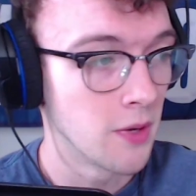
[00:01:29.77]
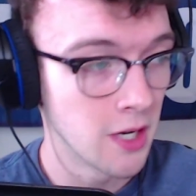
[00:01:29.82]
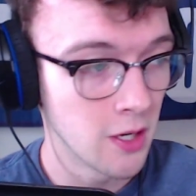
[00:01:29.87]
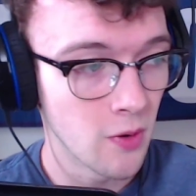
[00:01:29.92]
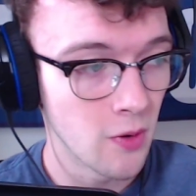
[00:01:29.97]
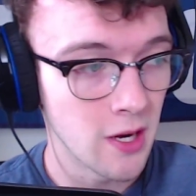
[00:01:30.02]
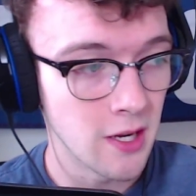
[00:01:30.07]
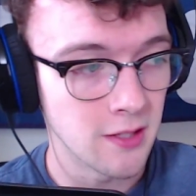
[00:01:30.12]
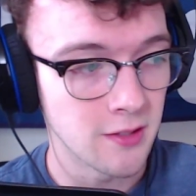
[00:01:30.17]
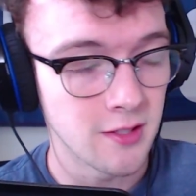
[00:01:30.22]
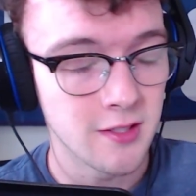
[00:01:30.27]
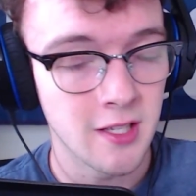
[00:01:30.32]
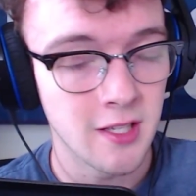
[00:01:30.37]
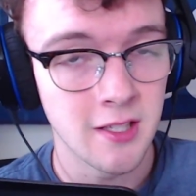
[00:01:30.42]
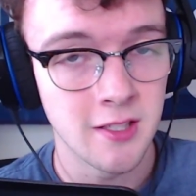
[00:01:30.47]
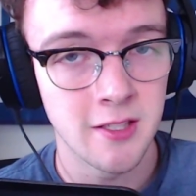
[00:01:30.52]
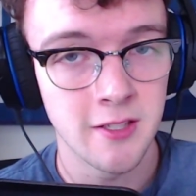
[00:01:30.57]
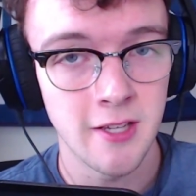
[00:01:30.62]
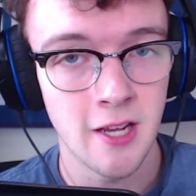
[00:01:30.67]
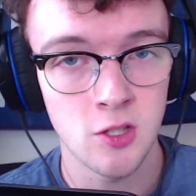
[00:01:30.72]
But anyways, let's get
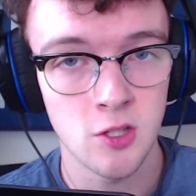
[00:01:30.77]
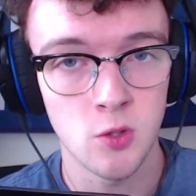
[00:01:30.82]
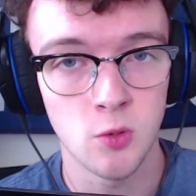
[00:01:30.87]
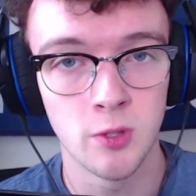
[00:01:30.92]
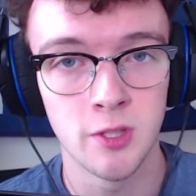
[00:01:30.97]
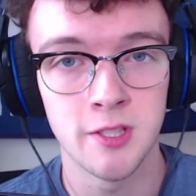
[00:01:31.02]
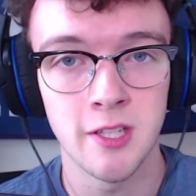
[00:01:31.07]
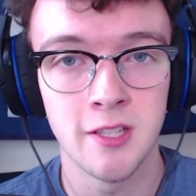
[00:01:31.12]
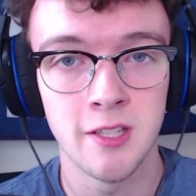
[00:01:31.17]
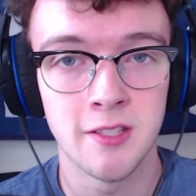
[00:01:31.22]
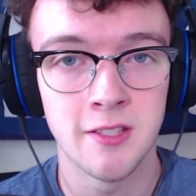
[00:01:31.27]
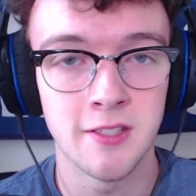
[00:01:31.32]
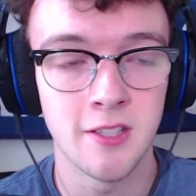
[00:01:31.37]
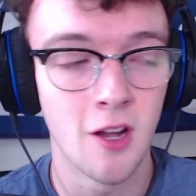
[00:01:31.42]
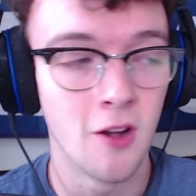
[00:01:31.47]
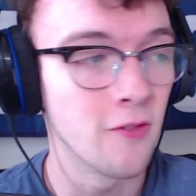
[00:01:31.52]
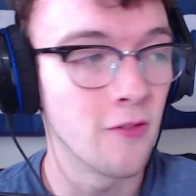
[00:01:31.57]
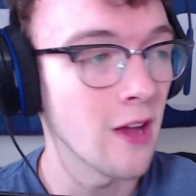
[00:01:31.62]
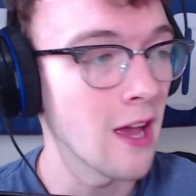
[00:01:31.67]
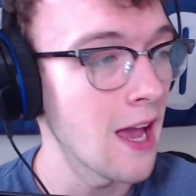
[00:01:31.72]
into the actual list
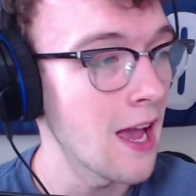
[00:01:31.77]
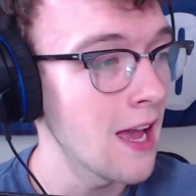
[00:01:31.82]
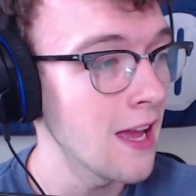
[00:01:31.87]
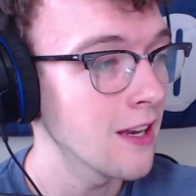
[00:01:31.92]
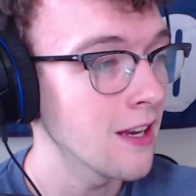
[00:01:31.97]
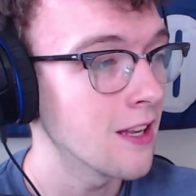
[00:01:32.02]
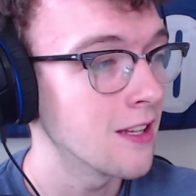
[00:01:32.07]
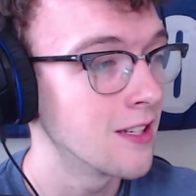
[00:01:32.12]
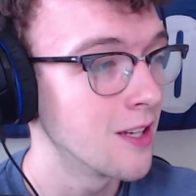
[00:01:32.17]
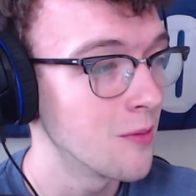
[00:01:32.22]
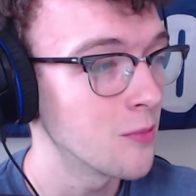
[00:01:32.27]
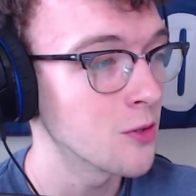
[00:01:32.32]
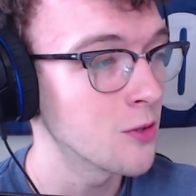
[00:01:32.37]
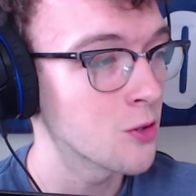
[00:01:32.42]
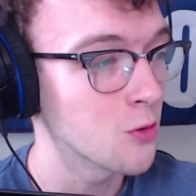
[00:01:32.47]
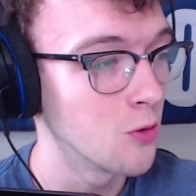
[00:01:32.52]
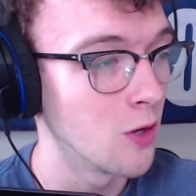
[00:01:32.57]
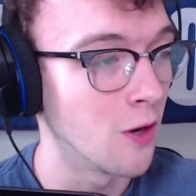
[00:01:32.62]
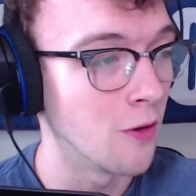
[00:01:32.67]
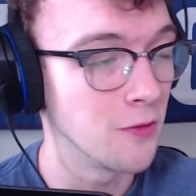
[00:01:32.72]
itself. At number
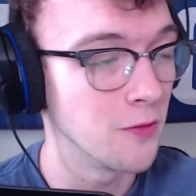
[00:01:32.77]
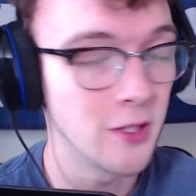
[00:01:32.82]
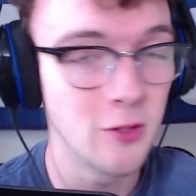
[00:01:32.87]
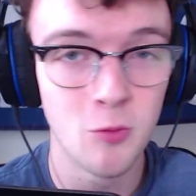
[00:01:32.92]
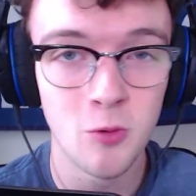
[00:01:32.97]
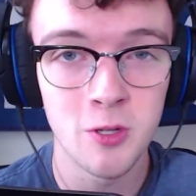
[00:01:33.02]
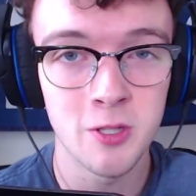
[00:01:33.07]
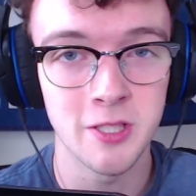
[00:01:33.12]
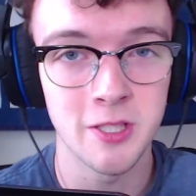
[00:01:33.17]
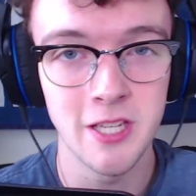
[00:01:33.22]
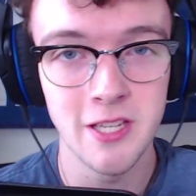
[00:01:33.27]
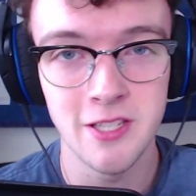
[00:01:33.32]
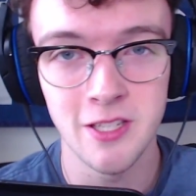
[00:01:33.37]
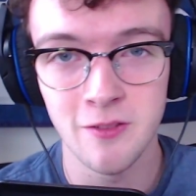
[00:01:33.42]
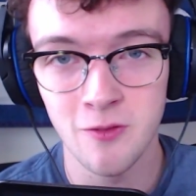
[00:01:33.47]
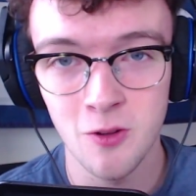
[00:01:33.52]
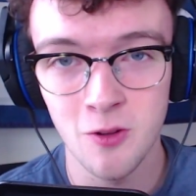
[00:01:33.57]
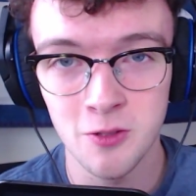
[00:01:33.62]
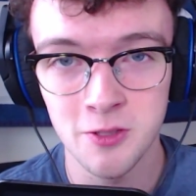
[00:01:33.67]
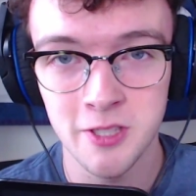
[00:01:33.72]
12, the worst season
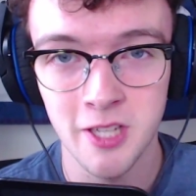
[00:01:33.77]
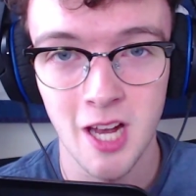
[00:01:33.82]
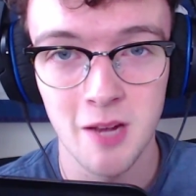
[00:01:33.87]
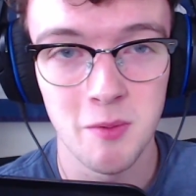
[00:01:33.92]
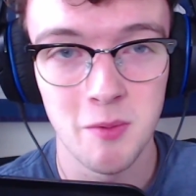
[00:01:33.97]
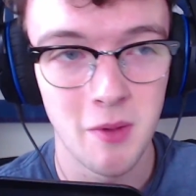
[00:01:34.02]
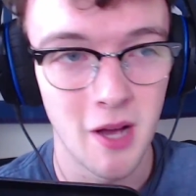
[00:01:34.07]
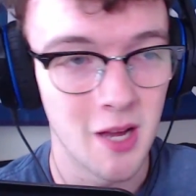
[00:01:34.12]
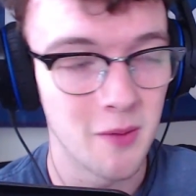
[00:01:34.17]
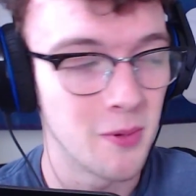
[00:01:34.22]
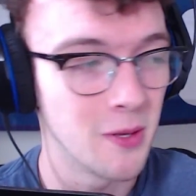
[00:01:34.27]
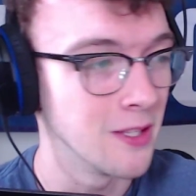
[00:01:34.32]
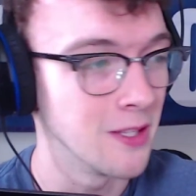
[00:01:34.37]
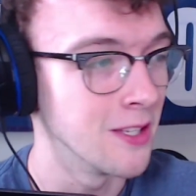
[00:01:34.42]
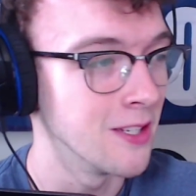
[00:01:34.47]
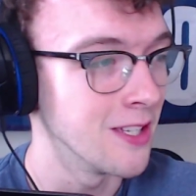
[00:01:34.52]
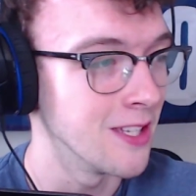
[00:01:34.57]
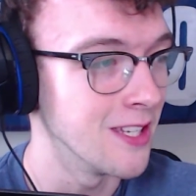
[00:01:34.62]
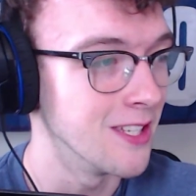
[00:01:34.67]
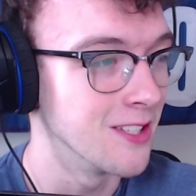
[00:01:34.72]
of all time in my
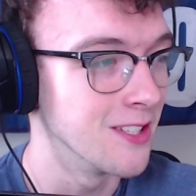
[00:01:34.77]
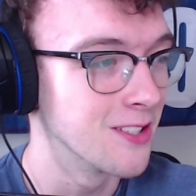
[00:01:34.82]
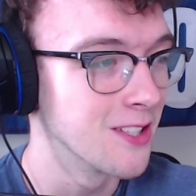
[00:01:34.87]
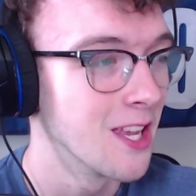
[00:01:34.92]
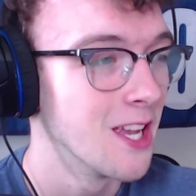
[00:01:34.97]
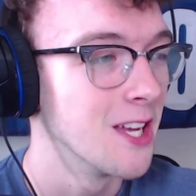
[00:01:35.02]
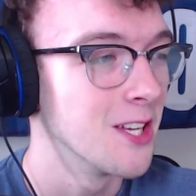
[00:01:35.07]
opinion is